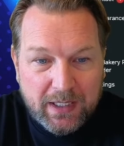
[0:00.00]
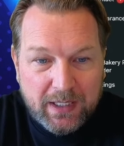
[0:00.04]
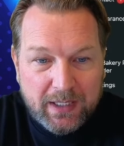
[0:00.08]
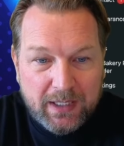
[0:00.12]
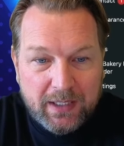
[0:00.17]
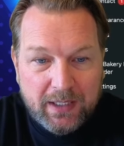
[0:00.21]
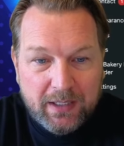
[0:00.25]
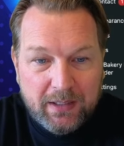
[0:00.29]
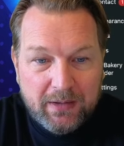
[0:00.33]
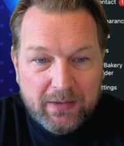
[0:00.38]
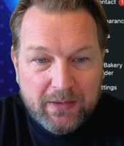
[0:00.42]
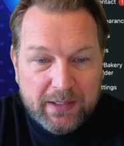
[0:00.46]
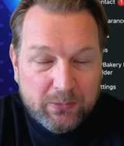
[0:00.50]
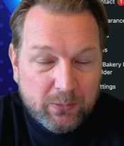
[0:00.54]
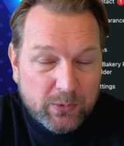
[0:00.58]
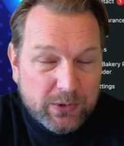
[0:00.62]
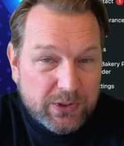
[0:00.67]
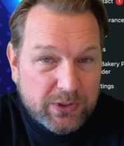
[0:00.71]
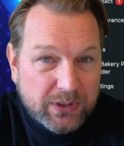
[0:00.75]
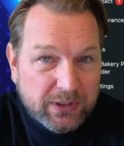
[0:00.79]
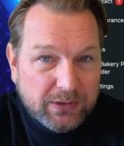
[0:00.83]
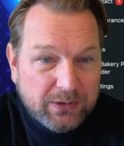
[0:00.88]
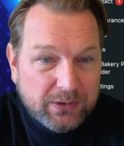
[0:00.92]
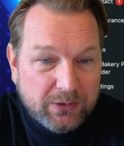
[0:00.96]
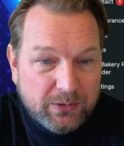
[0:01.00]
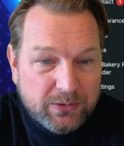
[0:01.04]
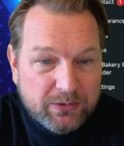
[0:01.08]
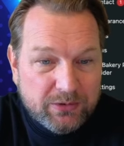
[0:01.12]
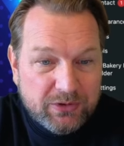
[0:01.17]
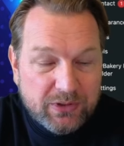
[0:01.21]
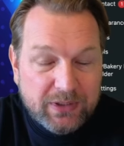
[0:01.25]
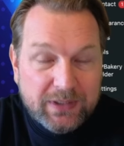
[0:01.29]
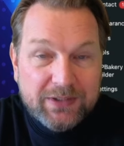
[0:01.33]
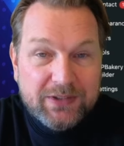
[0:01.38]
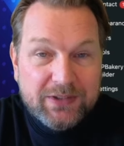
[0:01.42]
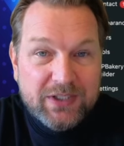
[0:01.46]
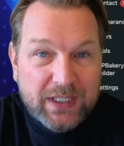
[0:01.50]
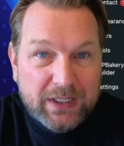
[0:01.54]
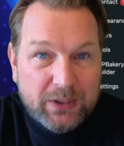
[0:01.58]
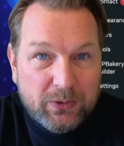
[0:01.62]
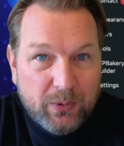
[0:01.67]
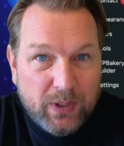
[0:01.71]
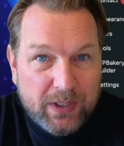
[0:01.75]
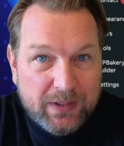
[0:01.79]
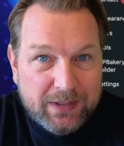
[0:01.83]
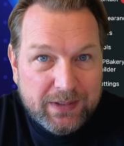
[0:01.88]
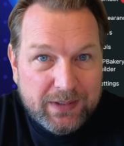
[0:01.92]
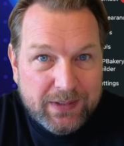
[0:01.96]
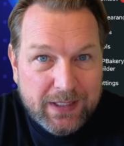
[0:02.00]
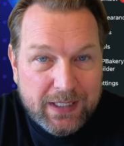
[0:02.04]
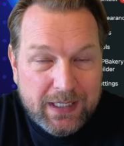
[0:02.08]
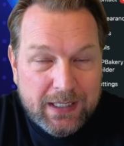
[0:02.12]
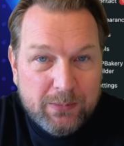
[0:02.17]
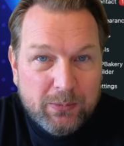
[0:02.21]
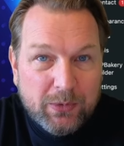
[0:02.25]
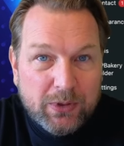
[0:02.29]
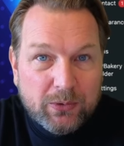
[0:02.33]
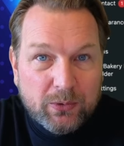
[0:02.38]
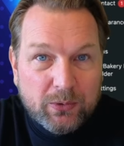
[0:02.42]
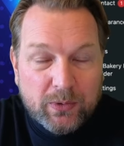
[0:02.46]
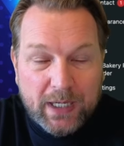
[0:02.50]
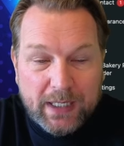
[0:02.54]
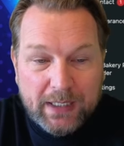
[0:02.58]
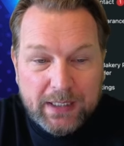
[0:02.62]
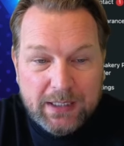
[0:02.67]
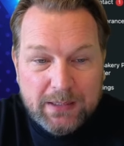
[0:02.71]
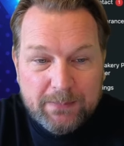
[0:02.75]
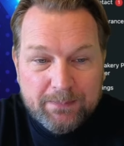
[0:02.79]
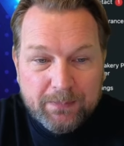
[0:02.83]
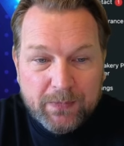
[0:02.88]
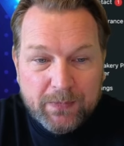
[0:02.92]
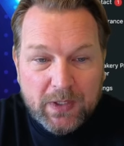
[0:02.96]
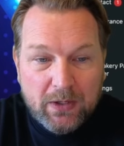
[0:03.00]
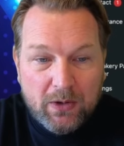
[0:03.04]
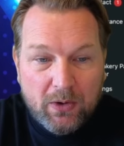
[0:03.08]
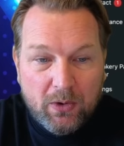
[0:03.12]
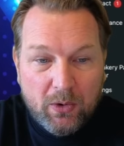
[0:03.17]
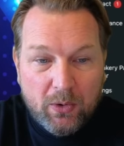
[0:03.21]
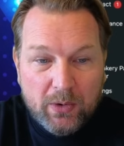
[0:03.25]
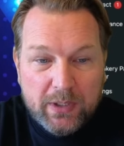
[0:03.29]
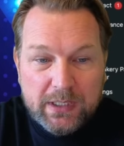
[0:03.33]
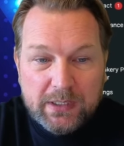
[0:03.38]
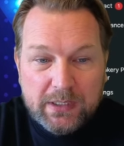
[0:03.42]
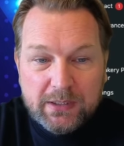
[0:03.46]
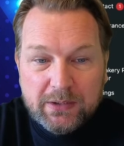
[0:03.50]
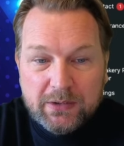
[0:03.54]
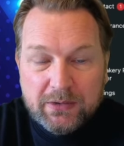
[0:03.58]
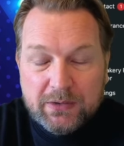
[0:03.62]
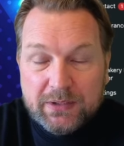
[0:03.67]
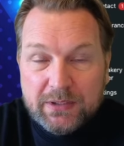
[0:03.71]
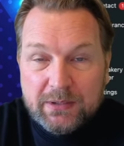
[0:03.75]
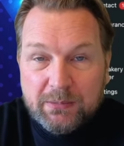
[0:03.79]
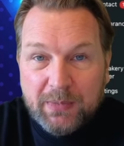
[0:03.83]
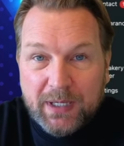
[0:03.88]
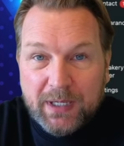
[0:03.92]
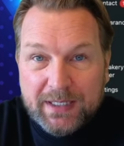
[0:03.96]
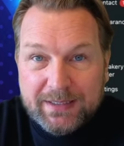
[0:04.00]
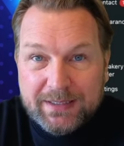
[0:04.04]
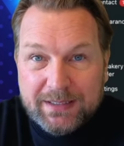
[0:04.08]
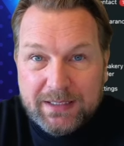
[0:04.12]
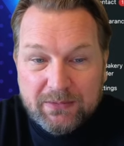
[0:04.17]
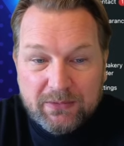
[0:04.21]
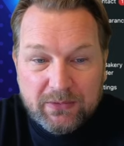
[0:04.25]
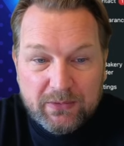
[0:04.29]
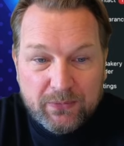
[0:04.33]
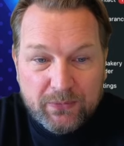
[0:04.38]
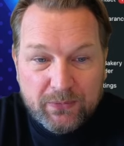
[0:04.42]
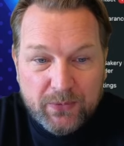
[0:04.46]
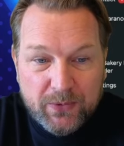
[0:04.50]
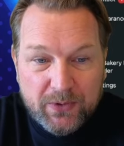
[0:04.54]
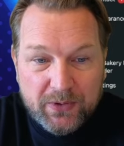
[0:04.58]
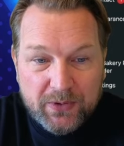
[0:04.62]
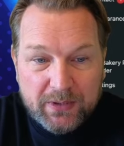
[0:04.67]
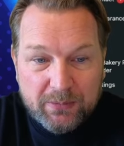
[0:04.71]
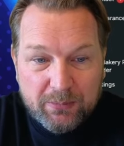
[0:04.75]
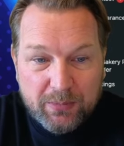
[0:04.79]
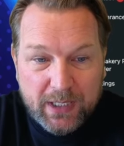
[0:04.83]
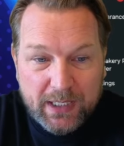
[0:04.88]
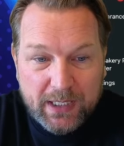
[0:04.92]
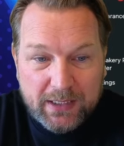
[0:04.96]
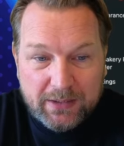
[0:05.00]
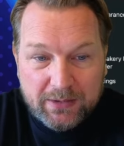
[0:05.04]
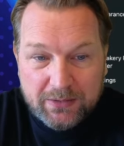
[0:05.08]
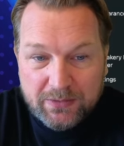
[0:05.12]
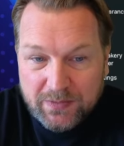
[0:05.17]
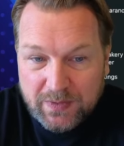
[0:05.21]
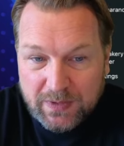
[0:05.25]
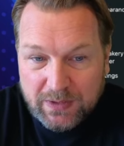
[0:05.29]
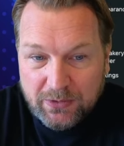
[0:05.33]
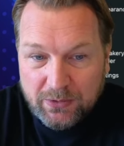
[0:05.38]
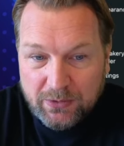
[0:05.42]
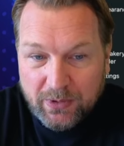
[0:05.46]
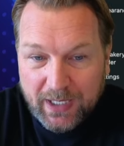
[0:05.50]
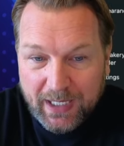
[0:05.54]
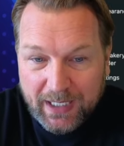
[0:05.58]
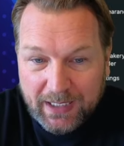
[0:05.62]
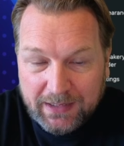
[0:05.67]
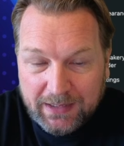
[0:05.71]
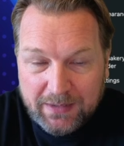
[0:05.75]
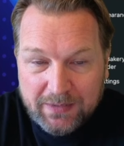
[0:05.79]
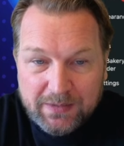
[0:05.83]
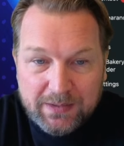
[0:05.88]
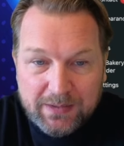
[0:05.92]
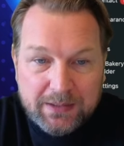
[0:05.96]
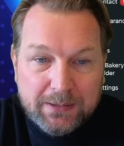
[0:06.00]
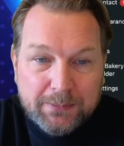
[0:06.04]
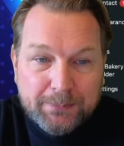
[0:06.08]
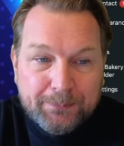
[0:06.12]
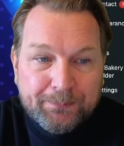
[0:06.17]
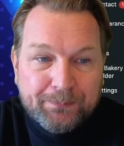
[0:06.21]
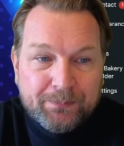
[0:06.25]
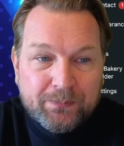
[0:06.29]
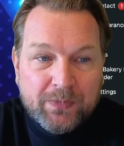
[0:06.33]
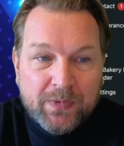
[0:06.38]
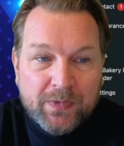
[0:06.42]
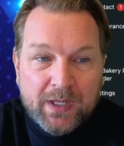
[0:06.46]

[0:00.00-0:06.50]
Then what you can do is you can generate a theme already, or you can customize even further by continue editing.